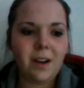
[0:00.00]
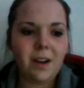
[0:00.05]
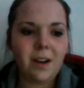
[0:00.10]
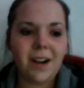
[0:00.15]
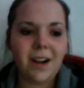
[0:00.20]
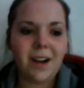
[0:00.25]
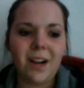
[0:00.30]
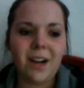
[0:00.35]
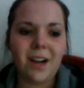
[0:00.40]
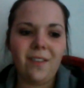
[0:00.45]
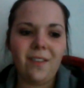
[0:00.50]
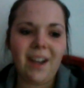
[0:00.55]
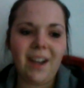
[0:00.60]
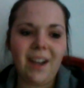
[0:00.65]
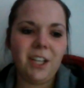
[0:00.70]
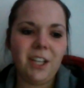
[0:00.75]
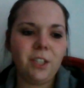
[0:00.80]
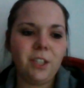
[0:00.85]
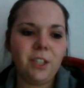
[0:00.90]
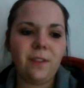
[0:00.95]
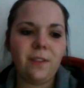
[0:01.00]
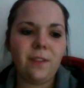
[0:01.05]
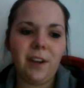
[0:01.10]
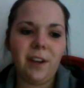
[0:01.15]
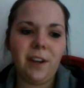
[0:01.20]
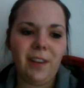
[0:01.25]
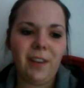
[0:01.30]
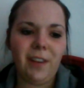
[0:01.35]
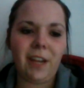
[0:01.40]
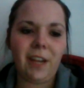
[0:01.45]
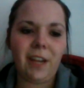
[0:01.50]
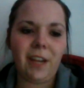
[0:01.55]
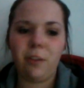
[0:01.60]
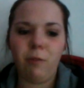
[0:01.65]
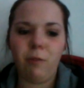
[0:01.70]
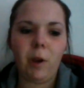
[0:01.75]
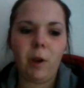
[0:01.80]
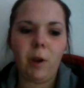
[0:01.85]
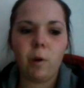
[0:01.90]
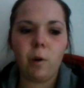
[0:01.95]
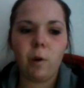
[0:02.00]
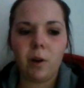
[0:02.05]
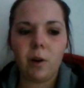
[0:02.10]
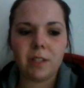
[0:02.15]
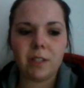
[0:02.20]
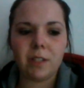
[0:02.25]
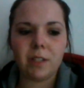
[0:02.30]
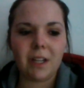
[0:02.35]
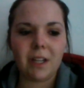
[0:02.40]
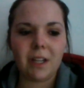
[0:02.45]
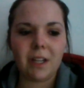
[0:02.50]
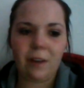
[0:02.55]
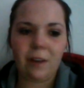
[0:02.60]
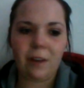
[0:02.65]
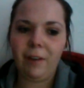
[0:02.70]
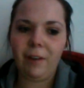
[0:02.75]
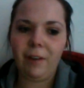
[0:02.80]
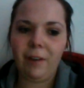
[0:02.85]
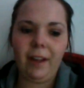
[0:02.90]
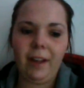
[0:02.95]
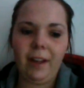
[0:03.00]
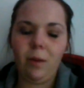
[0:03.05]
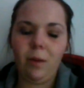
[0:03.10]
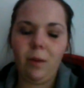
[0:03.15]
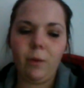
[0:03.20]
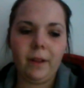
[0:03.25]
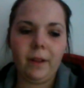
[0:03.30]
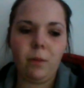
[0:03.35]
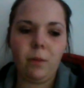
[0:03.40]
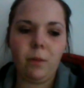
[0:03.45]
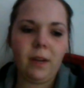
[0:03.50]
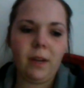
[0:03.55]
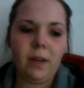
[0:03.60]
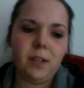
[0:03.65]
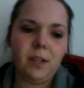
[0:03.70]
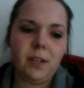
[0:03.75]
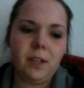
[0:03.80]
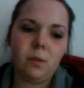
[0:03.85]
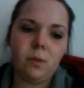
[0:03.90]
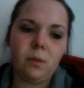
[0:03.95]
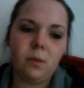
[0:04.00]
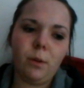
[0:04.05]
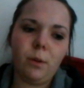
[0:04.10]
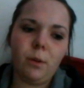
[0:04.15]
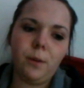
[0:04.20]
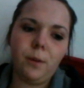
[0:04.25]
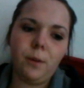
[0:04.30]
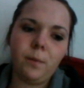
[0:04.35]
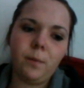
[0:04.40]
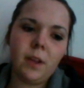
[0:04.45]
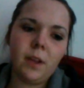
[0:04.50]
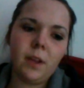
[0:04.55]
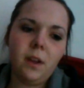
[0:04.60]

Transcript: Um, I just found like three quotes that I thought really really applied to Wilbur.